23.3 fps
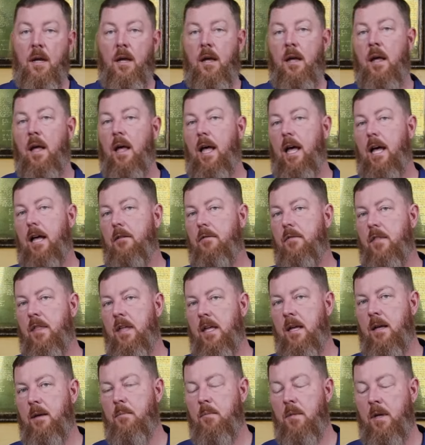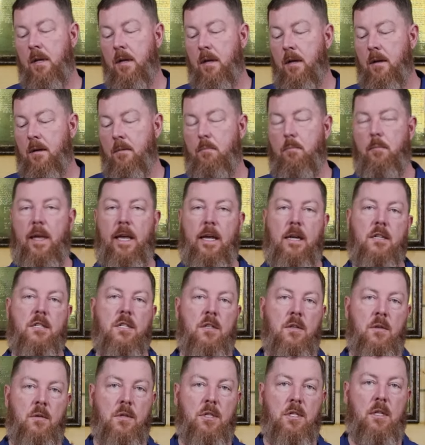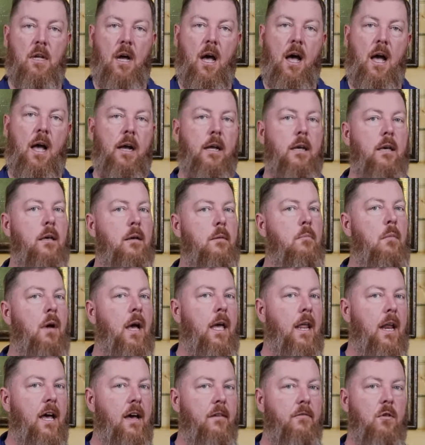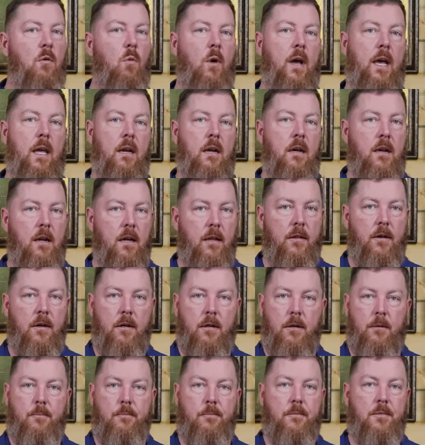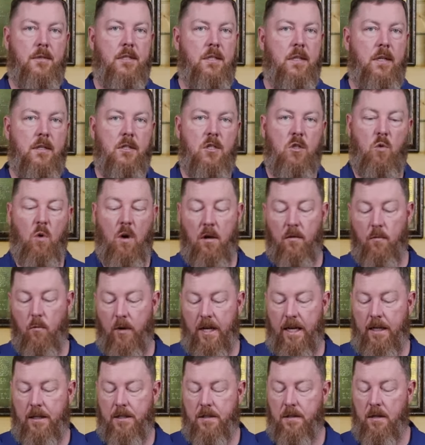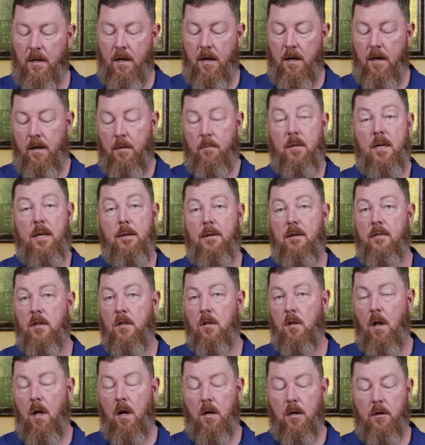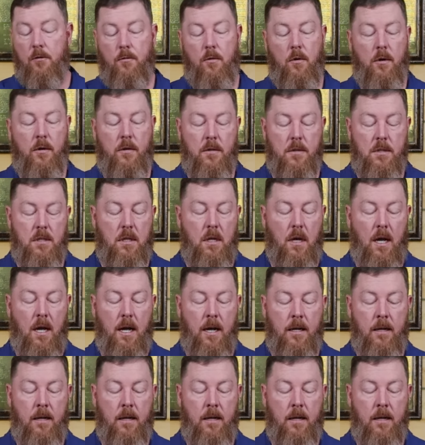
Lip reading: have them make us a new stock, might have to wait another 6-12 weeks, maybe even longer for a new stock.